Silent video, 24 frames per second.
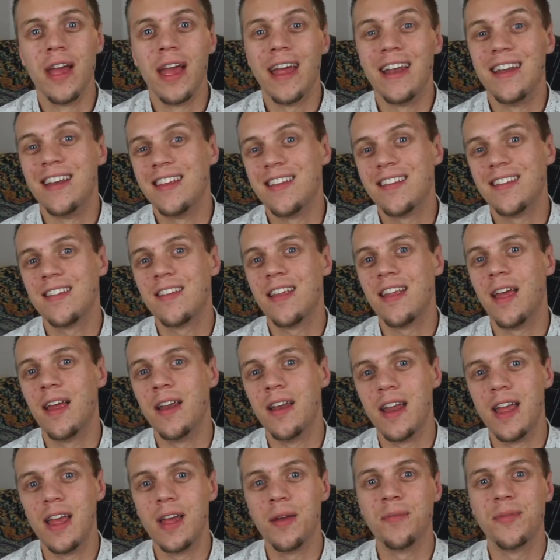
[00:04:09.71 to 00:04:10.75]
and
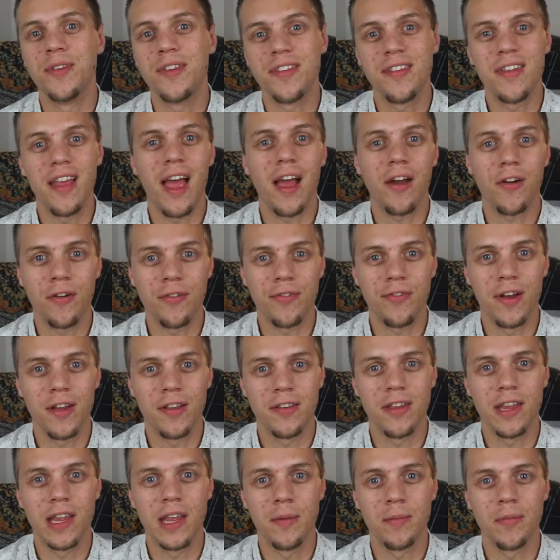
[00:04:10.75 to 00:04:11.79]
him
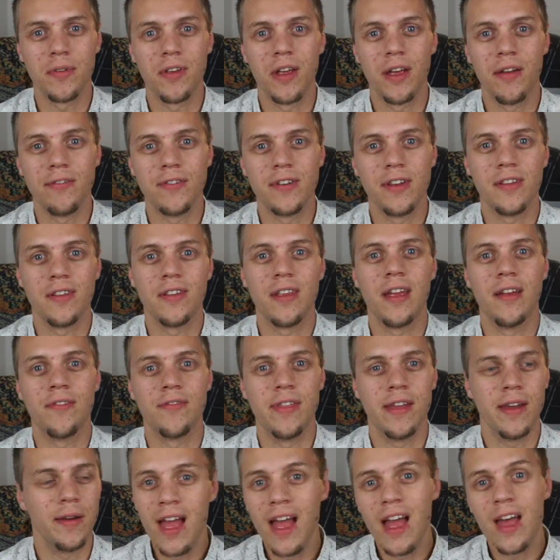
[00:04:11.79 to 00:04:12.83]
sacrificing himself to save
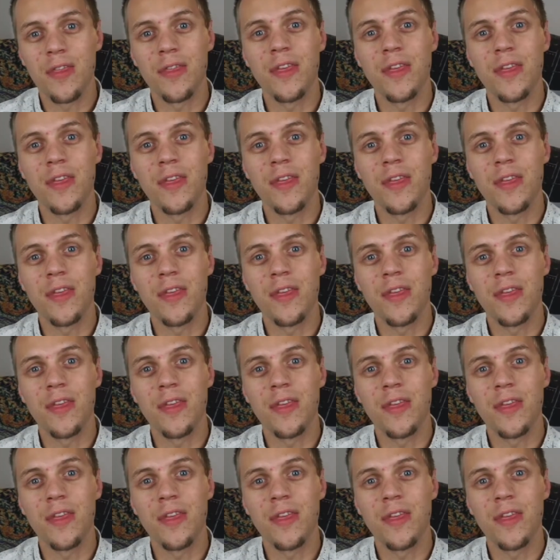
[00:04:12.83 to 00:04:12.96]
them.